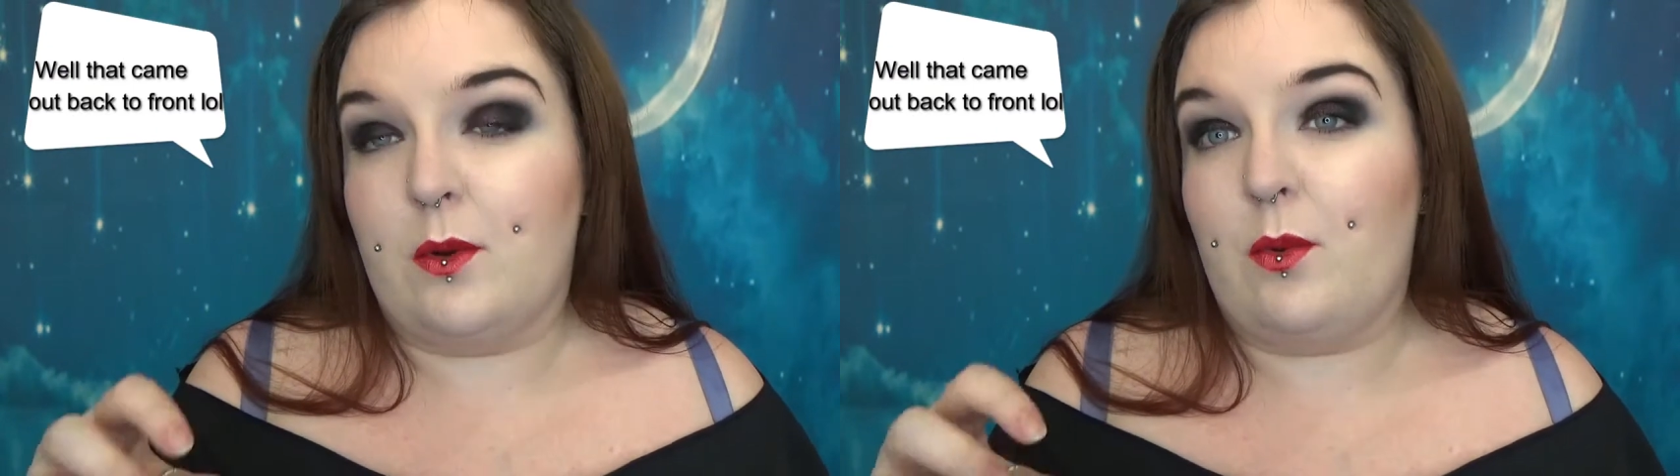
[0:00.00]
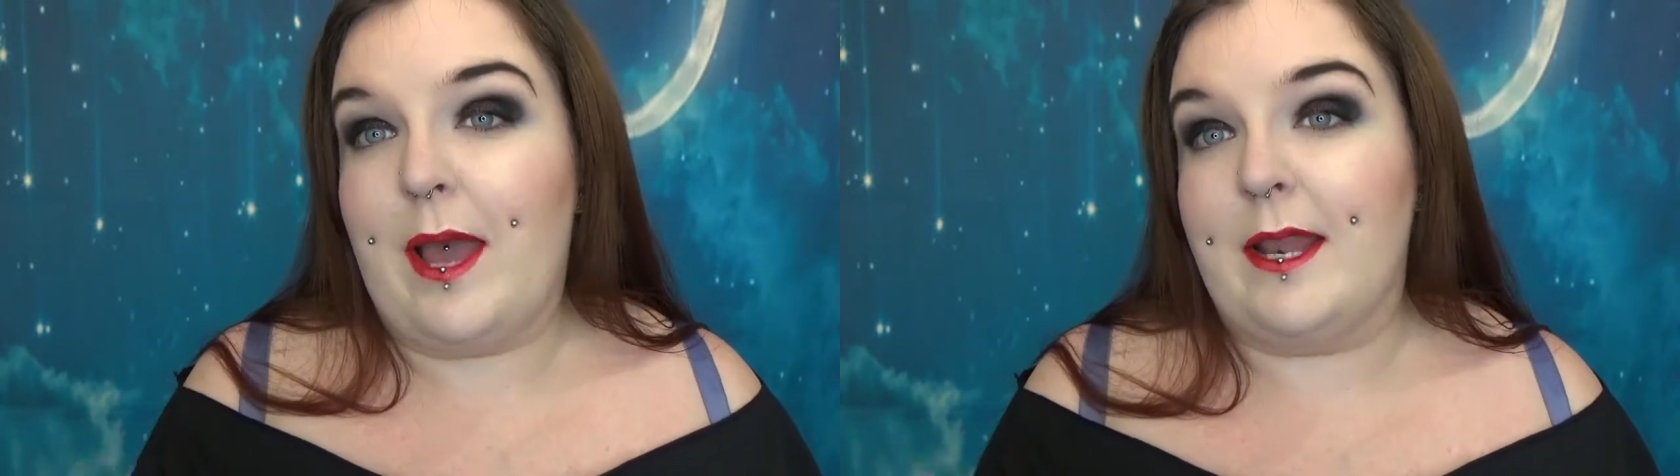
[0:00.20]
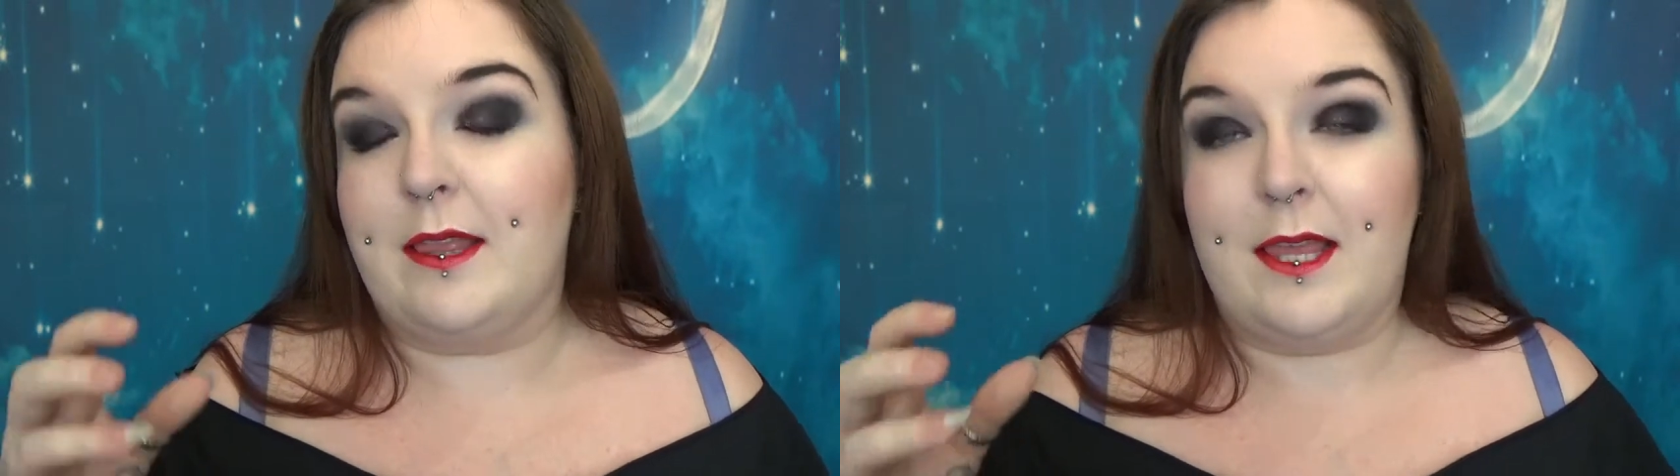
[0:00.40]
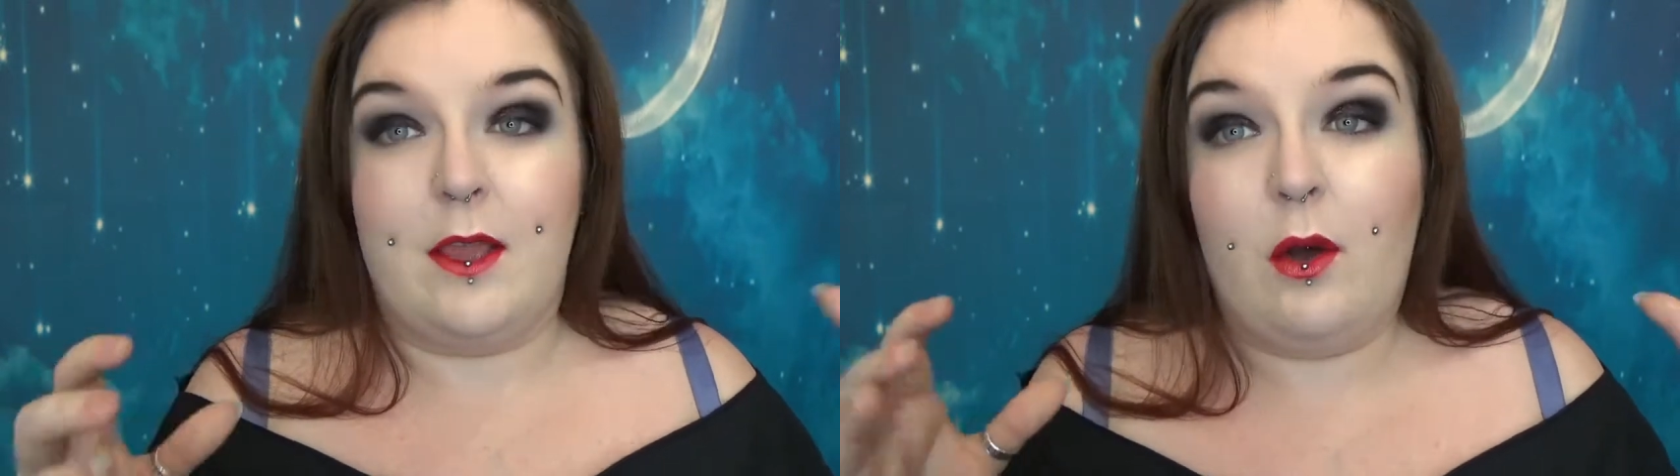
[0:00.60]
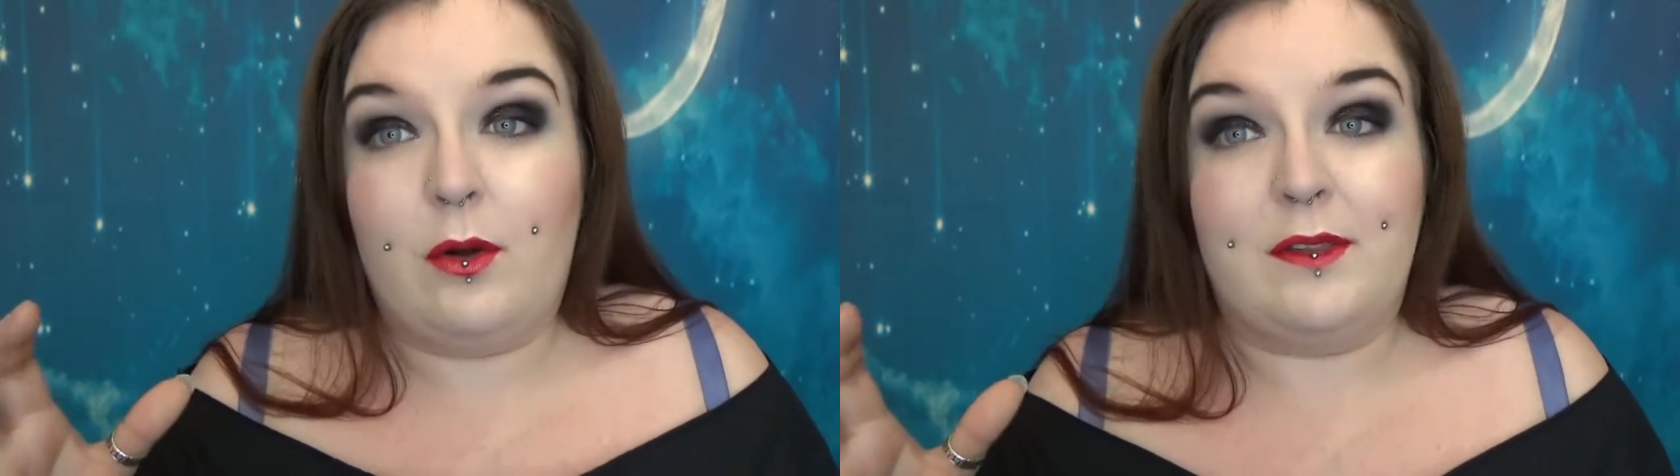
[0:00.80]
when the
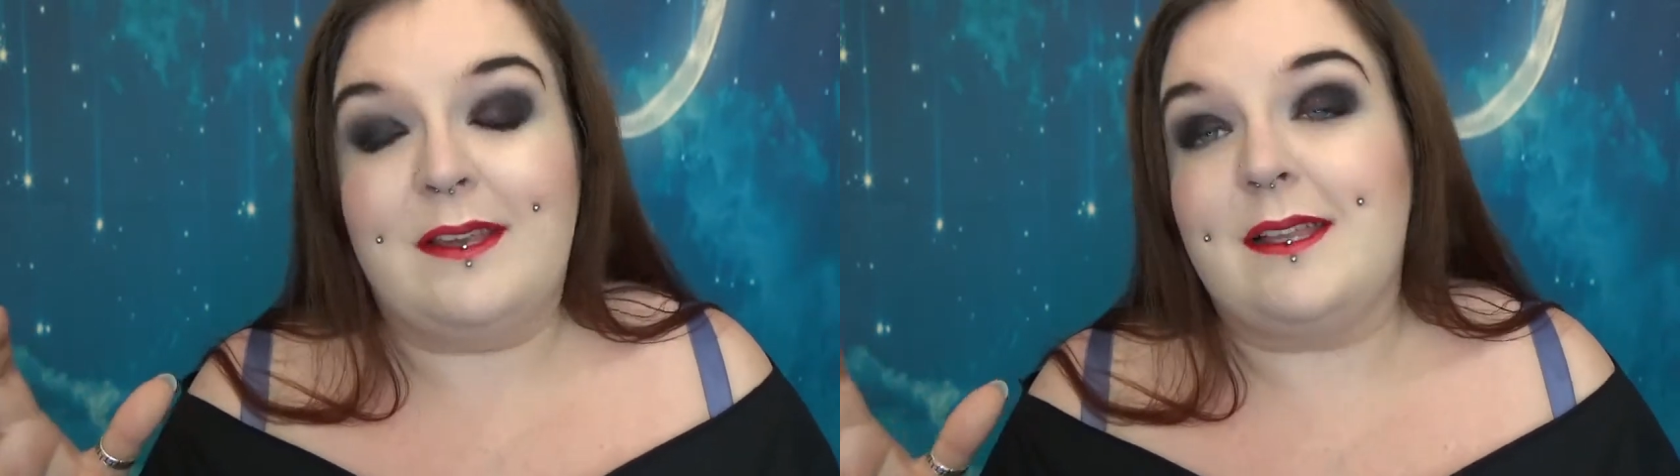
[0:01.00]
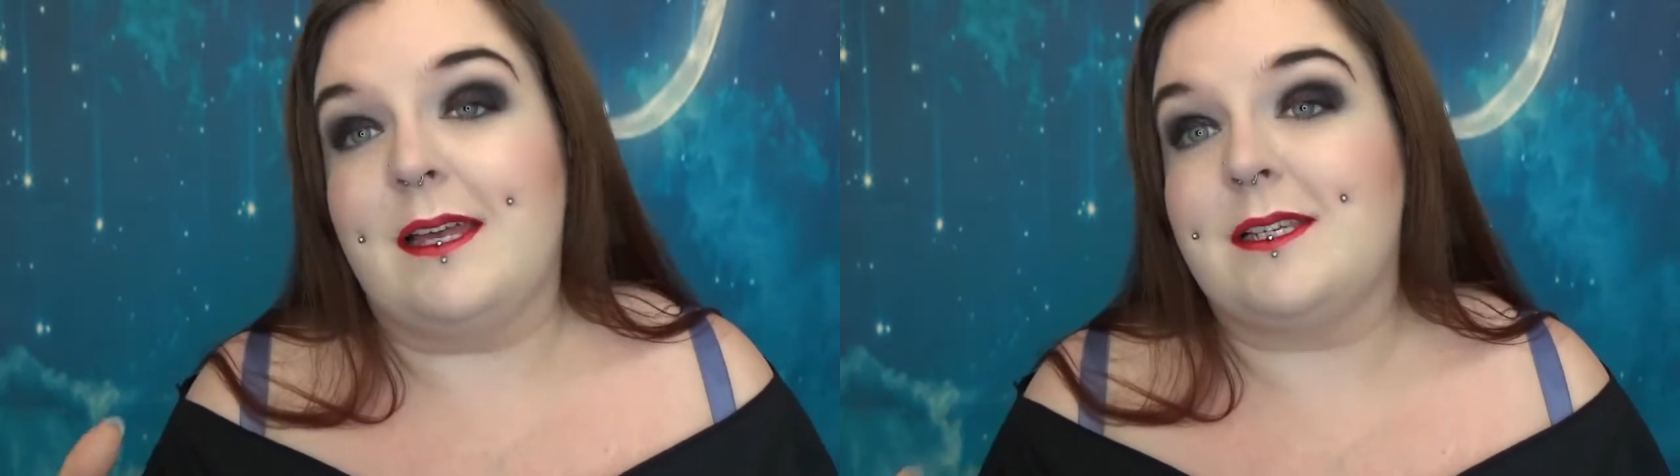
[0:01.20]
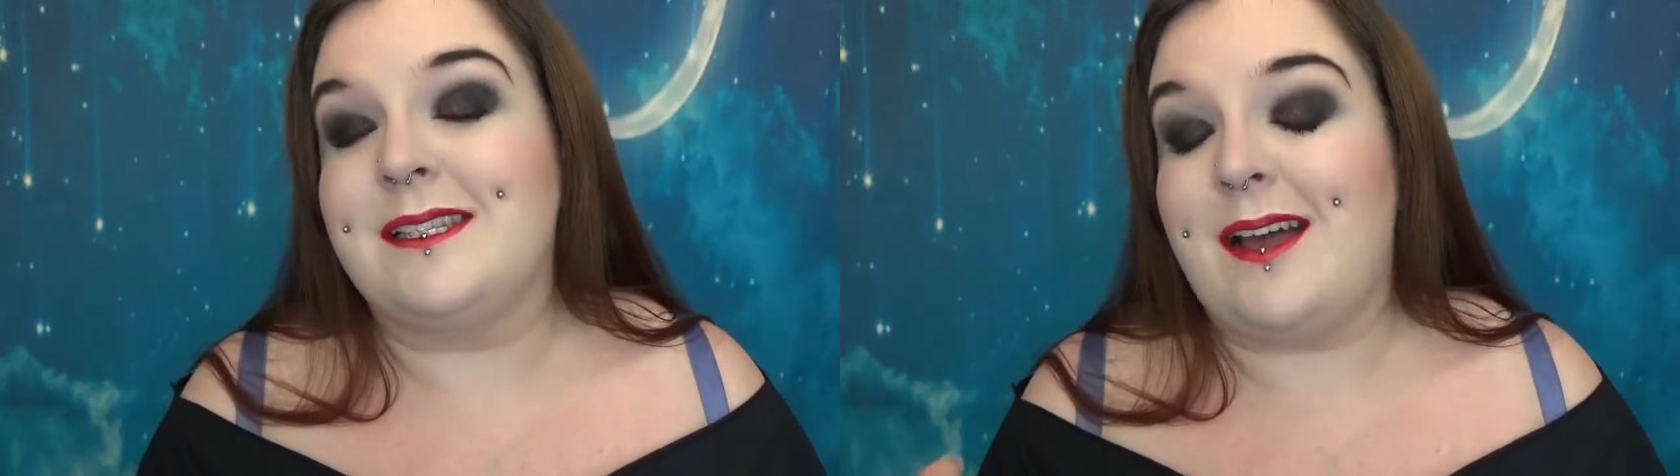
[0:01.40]
holiday collections